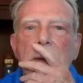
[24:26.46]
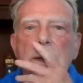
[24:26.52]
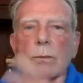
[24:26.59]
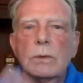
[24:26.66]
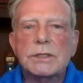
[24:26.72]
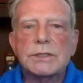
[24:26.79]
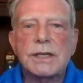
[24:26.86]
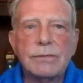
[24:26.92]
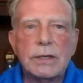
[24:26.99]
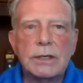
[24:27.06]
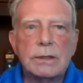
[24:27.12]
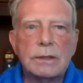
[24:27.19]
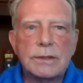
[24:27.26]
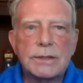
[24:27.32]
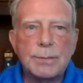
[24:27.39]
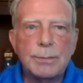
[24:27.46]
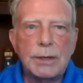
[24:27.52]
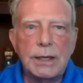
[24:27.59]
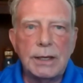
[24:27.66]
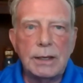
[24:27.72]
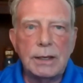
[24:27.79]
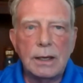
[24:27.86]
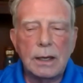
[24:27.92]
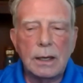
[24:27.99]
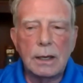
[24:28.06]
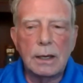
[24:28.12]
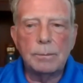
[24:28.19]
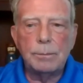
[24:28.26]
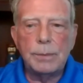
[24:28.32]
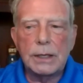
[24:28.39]
It was given to me
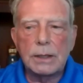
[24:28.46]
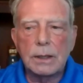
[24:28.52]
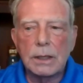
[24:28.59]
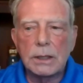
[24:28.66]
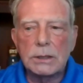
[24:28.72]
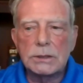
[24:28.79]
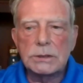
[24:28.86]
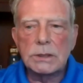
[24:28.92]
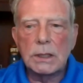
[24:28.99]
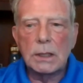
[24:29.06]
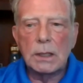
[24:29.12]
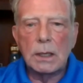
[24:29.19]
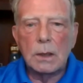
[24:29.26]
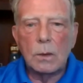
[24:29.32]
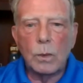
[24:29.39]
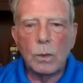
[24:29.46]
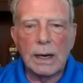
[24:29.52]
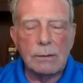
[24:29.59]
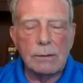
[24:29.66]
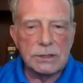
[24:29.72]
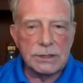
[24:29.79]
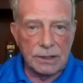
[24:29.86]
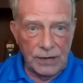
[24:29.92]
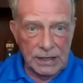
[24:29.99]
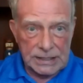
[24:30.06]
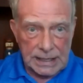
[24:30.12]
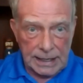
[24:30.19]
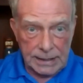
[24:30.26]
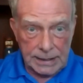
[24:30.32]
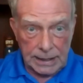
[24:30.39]
because when I was
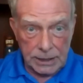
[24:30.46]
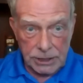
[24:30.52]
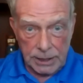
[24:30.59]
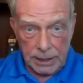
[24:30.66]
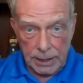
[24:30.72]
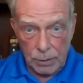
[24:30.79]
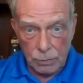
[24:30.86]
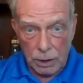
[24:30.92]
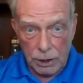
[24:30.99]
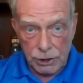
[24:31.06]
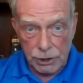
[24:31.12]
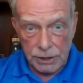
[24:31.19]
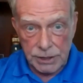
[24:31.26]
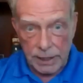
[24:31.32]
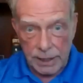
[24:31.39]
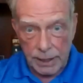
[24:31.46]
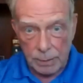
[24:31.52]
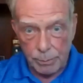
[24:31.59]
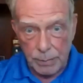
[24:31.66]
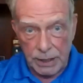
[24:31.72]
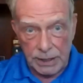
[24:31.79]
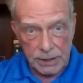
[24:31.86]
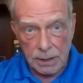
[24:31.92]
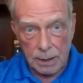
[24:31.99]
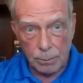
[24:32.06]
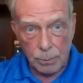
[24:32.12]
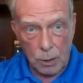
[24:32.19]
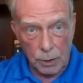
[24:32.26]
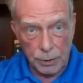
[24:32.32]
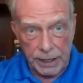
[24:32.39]
defense attaché, the Russians had a mini
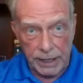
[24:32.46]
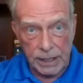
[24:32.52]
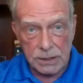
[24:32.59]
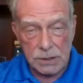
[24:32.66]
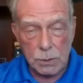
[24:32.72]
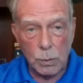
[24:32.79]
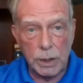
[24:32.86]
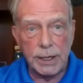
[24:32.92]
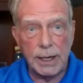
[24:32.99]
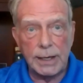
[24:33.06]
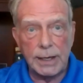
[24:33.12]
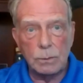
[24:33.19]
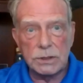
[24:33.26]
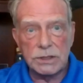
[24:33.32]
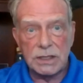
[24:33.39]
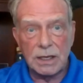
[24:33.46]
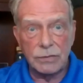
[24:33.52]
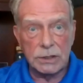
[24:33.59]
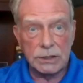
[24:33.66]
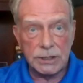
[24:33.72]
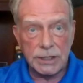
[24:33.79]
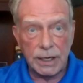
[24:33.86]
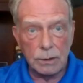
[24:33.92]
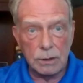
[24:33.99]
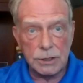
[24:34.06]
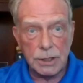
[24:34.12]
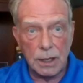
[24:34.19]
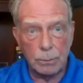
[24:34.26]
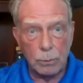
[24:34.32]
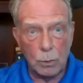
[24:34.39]
sub called AS-28 with 7
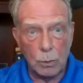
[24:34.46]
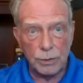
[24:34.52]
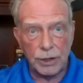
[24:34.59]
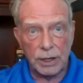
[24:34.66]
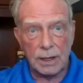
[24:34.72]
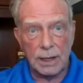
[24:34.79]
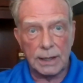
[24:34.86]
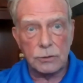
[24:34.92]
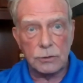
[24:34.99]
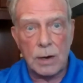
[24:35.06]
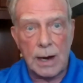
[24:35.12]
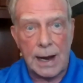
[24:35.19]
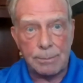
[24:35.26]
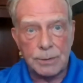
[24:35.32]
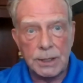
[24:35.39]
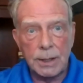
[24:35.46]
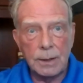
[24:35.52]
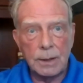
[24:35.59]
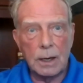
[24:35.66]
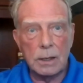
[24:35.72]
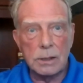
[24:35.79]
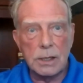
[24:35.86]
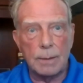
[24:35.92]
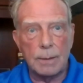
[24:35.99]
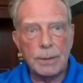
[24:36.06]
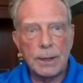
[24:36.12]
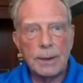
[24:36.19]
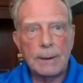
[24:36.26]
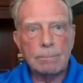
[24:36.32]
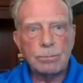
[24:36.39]
sailors on board that got trapped, hung up.
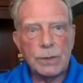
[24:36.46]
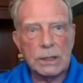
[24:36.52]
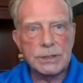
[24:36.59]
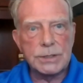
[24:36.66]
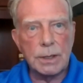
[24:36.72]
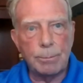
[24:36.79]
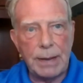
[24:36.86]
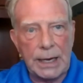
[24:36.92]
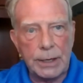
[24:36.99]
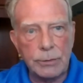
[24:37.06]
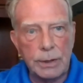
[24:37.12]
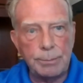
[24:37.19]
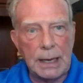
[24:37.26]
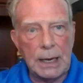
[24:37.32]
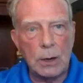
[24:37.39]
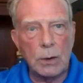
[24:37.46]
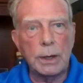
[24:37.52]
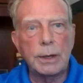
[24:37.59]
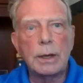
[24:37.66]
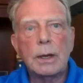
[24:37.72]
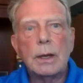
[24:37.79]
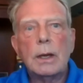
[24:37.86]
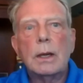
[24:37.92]
It's a battery powered